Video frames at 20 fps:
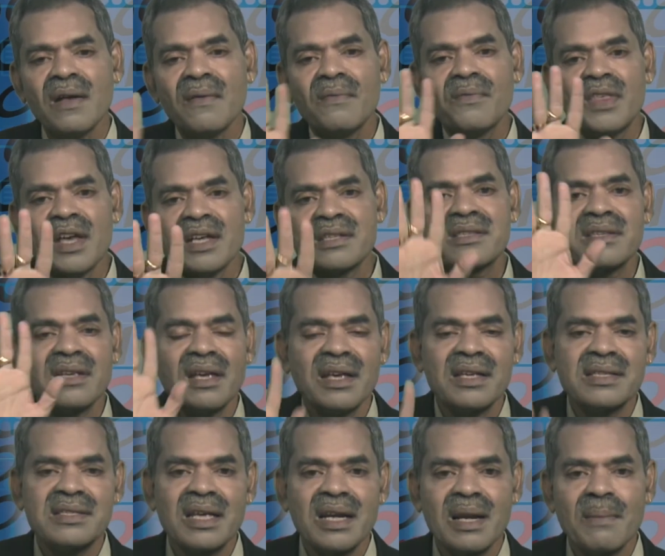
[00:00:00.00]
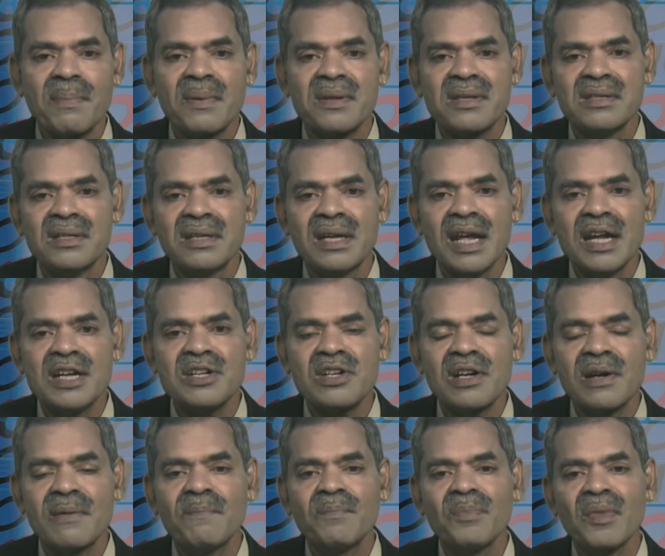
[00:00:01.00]
This is the
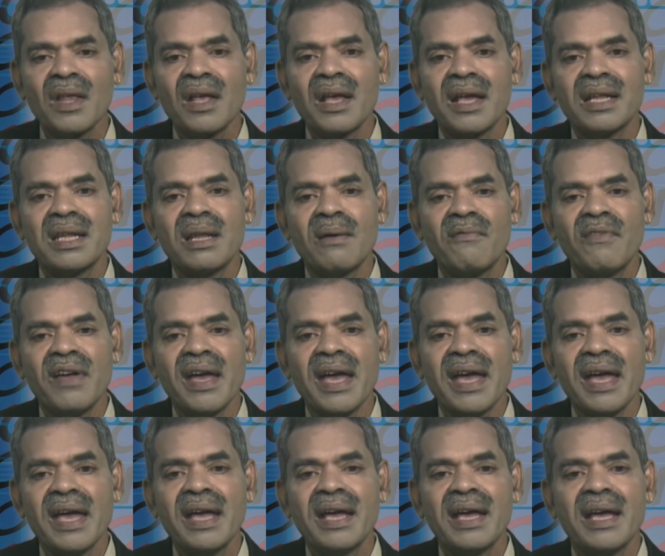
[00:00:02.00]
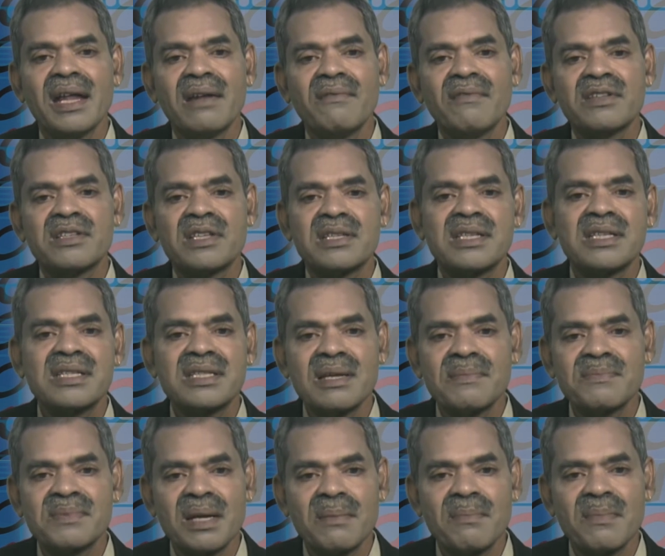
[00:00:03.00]
representation in a way in which the
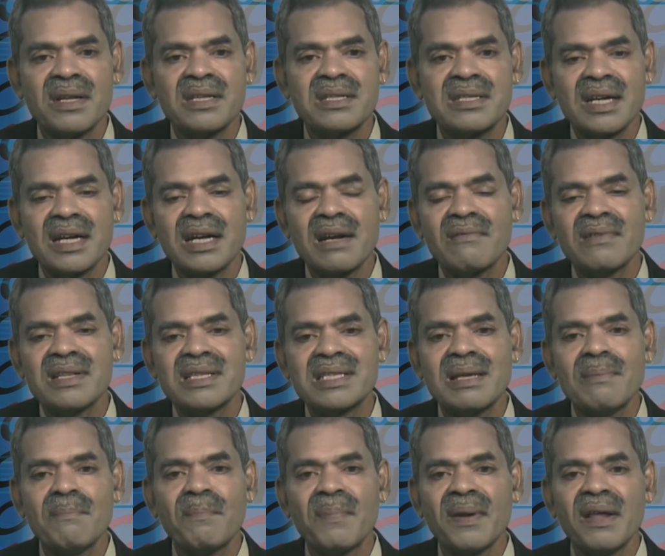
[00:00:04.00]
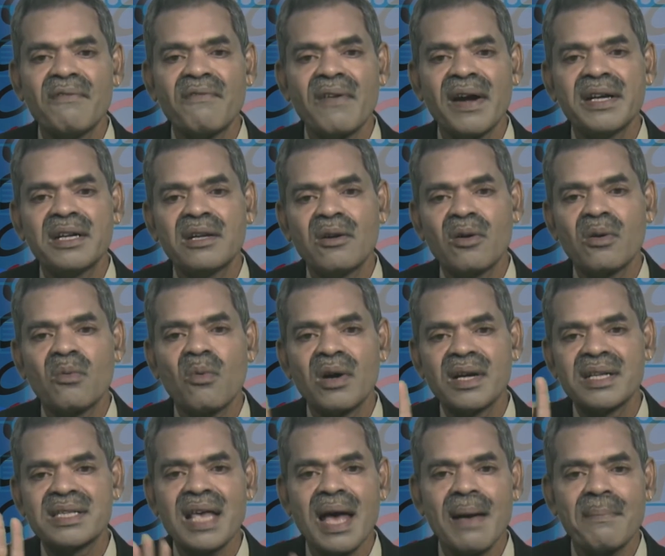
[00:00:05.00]
systems administrator will simply find out what
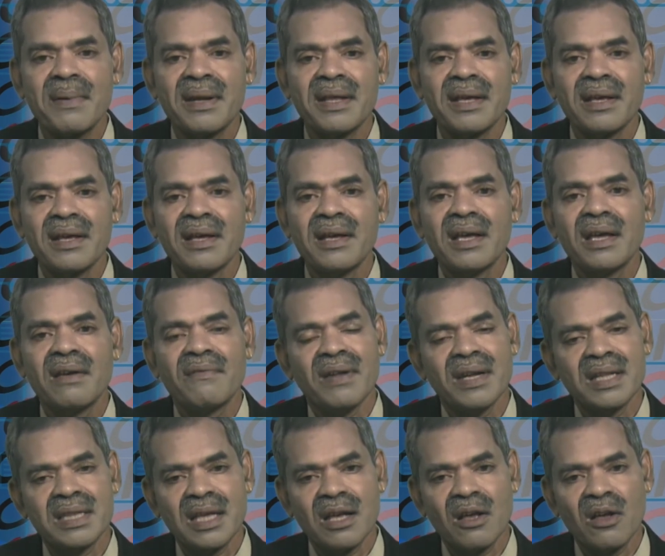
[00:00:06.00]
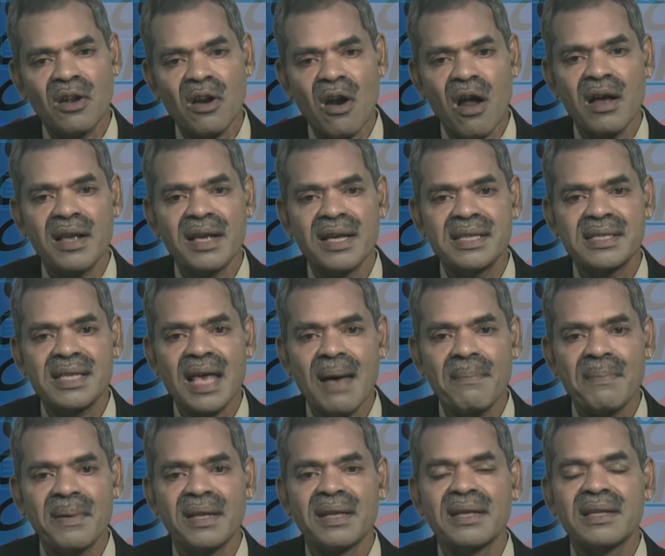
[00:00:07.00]
is happening, if anything wrong is
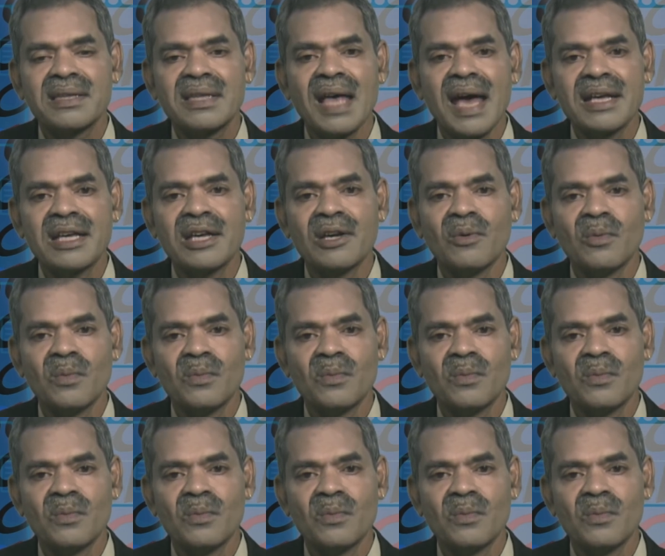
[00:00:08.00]
happening. Thank you.